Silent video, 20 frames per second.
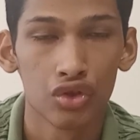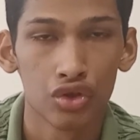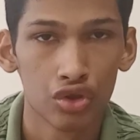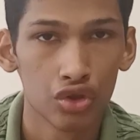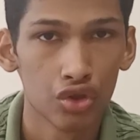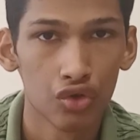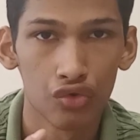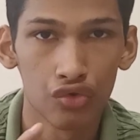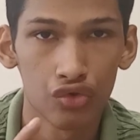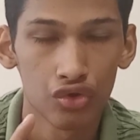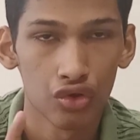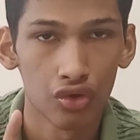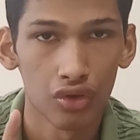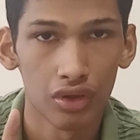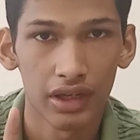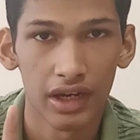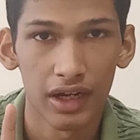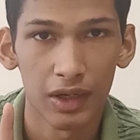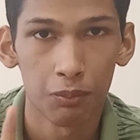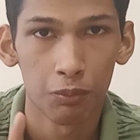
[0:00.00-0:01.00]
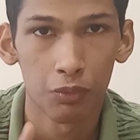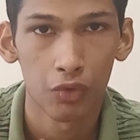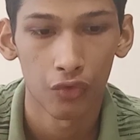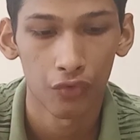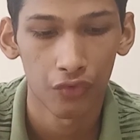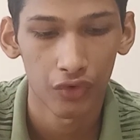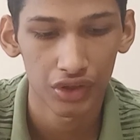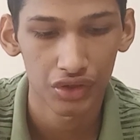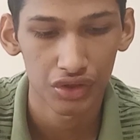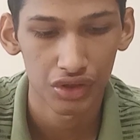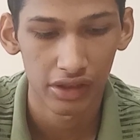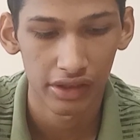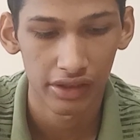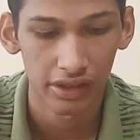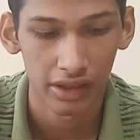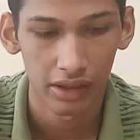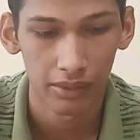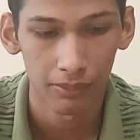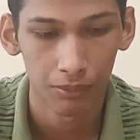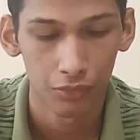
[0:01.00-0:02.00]
You should get professional
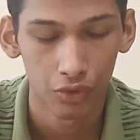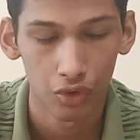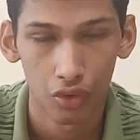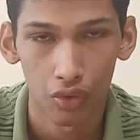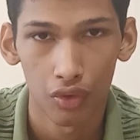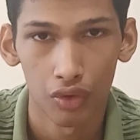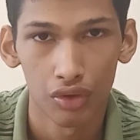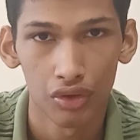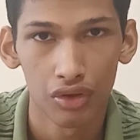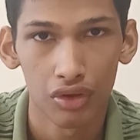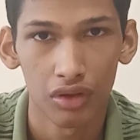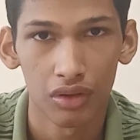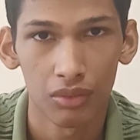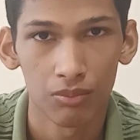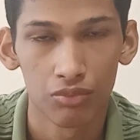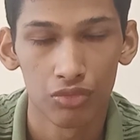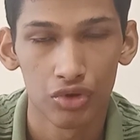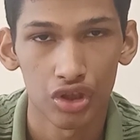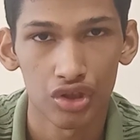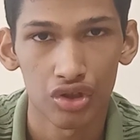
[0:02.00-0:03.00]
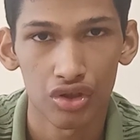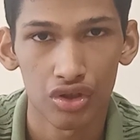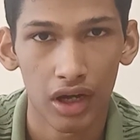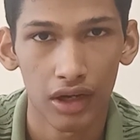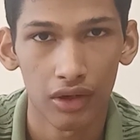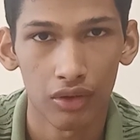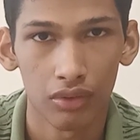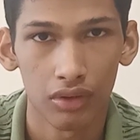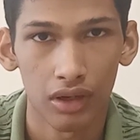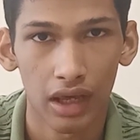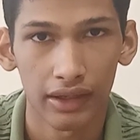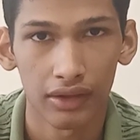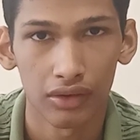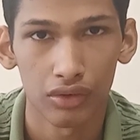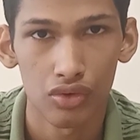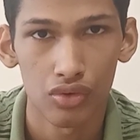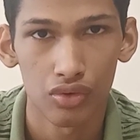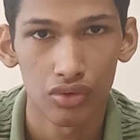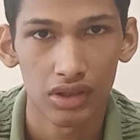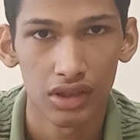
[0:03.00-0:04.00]
help. Don't just try to
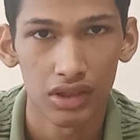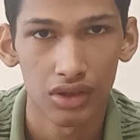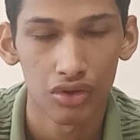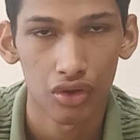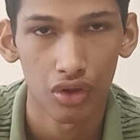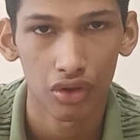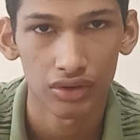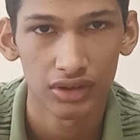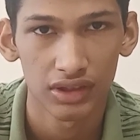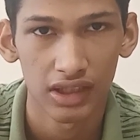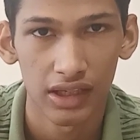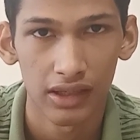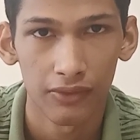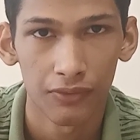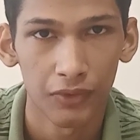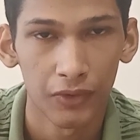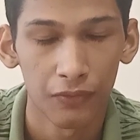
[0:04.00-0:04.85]
diagnose it yourself.